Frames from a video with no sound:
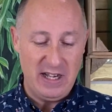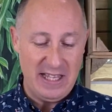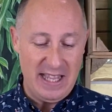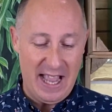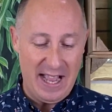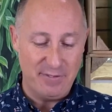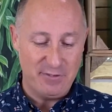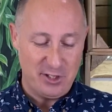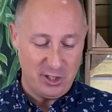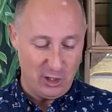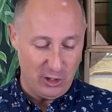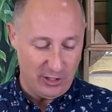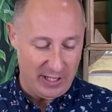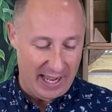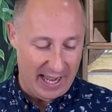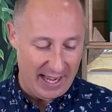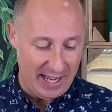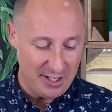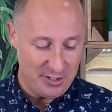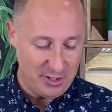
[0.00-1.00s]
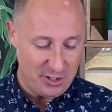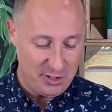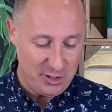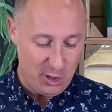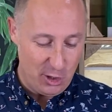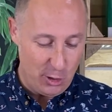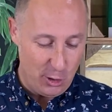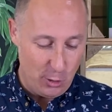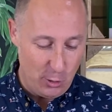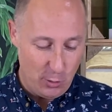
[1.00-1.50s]
have to look at is the
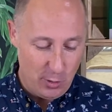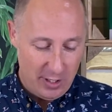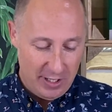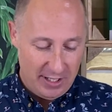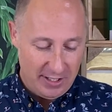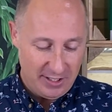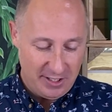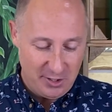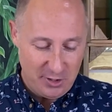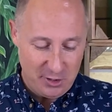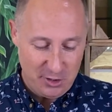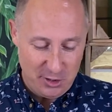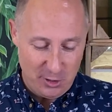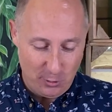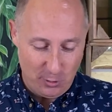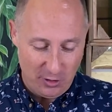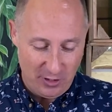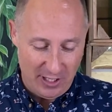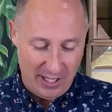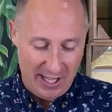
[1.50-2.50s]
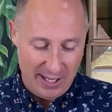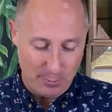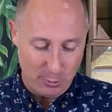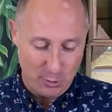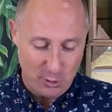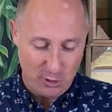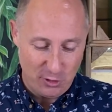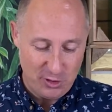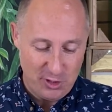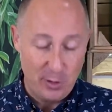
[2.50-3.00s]
two. These have still got the labels
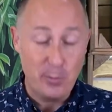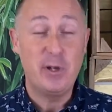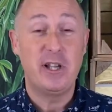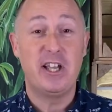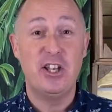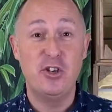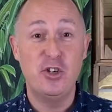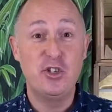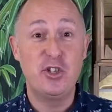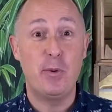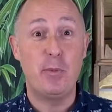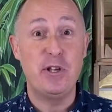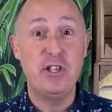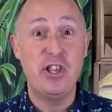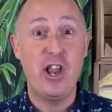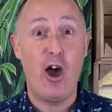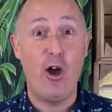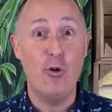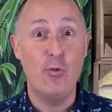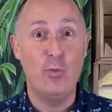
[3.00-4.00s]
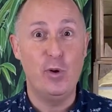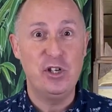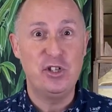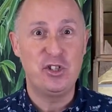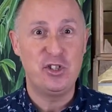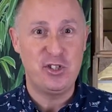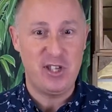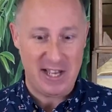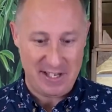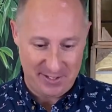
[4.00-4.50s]
on, so we know which
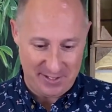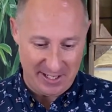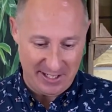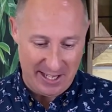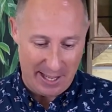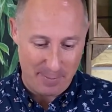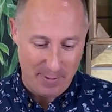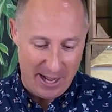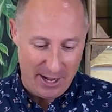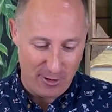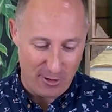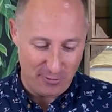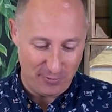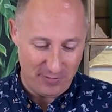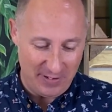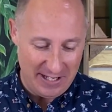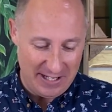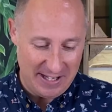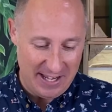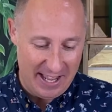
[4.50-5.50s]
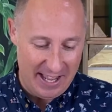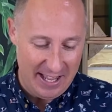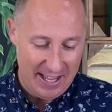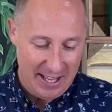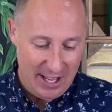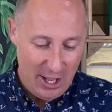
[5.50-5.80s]
sets they come out of in there.